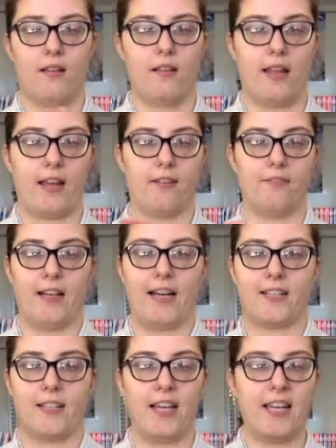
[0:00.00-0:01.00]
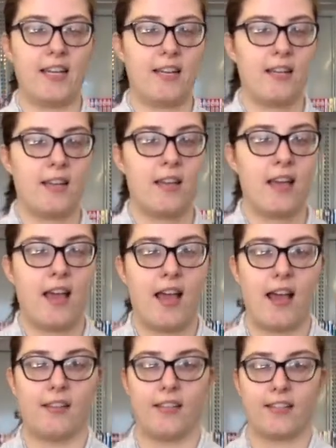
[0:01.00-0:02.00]
Take our flashlight.
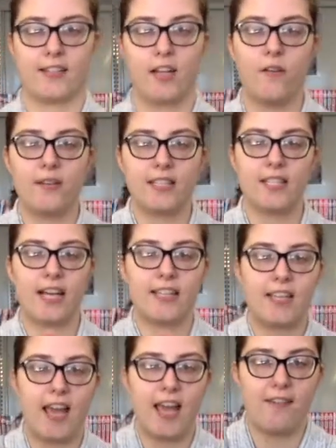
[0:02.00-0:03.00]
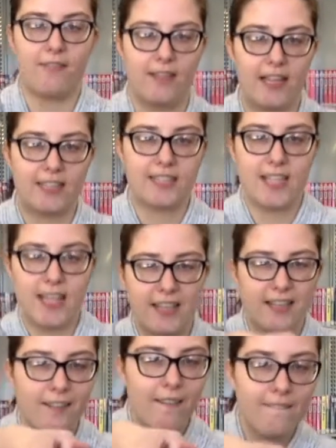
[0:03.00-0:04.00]
And let's go inside the cave. Let's see.